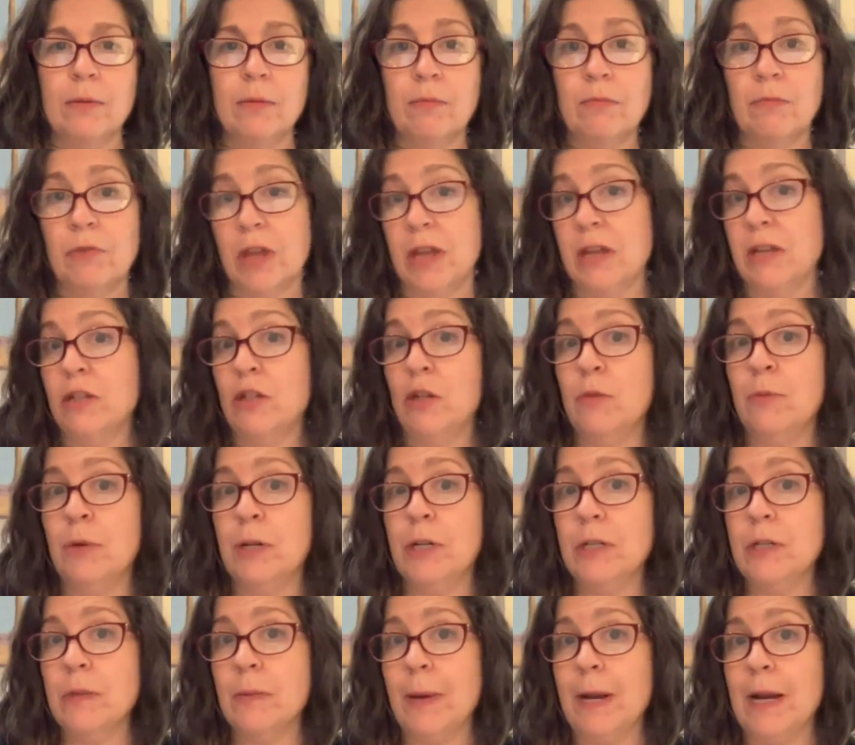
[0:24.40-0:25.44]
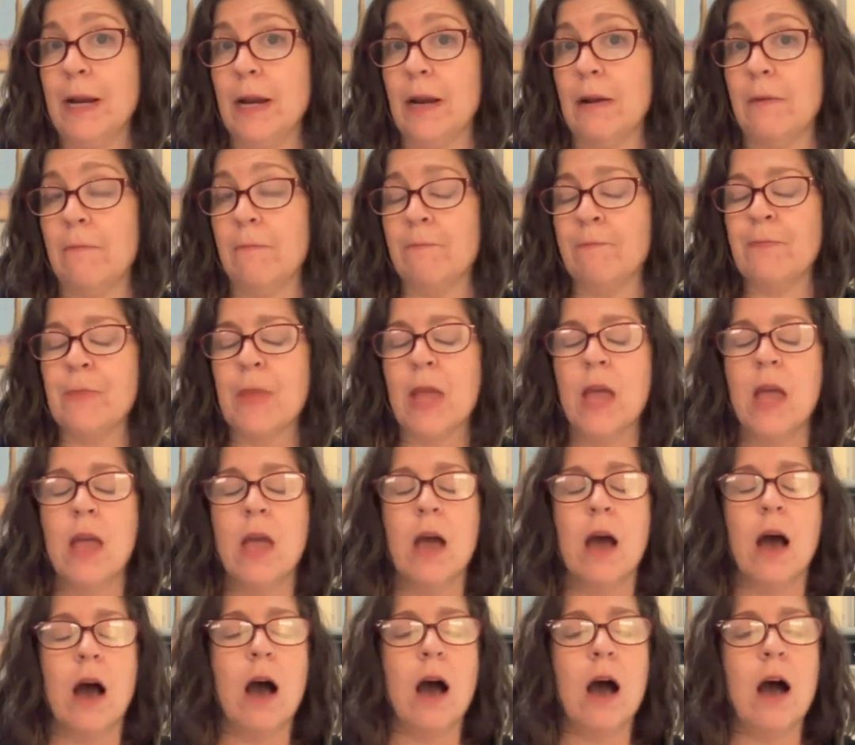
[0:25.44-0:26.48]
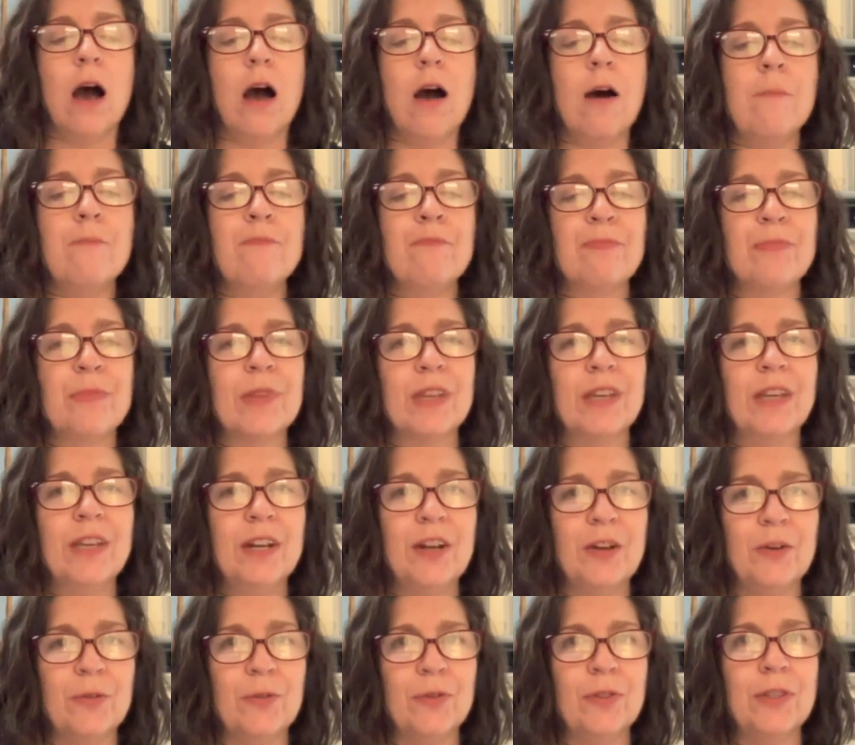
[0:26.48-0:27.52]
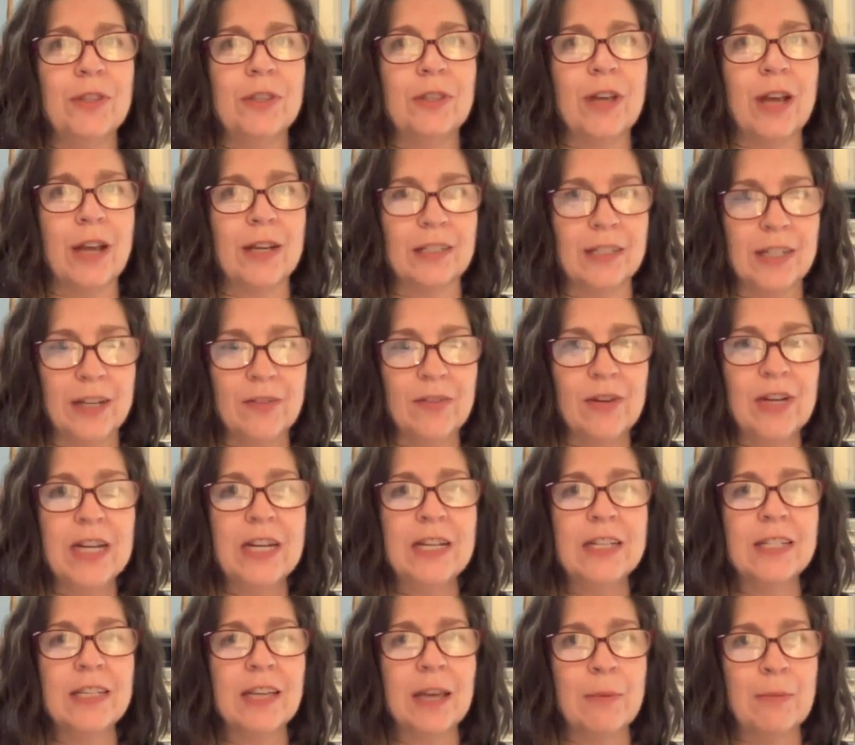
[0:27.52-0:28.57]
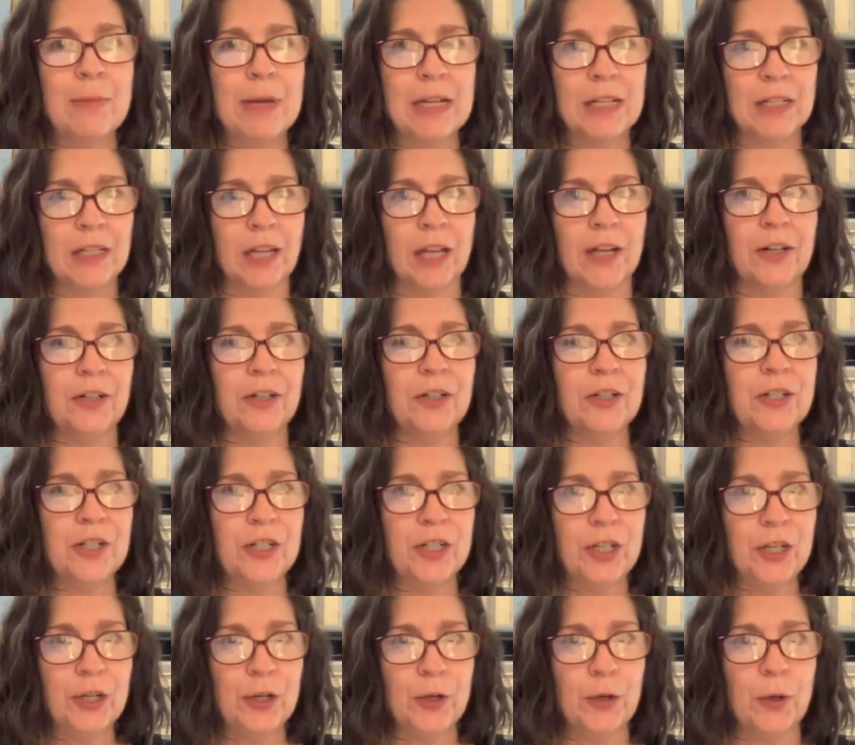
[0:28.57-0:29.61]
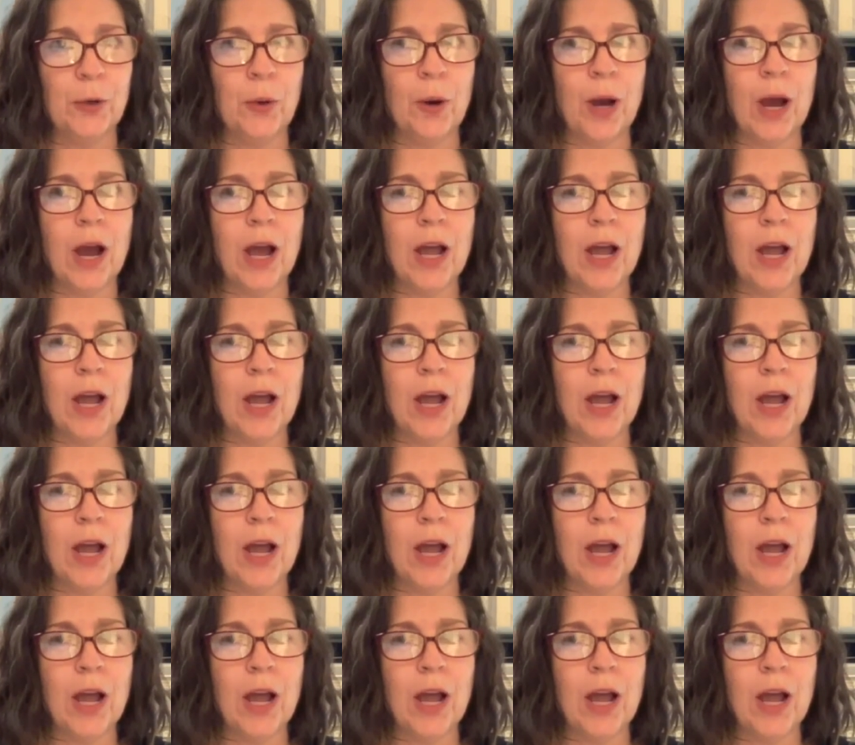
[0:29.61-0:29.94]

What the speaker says: things you participate in? The activities can be clutter too.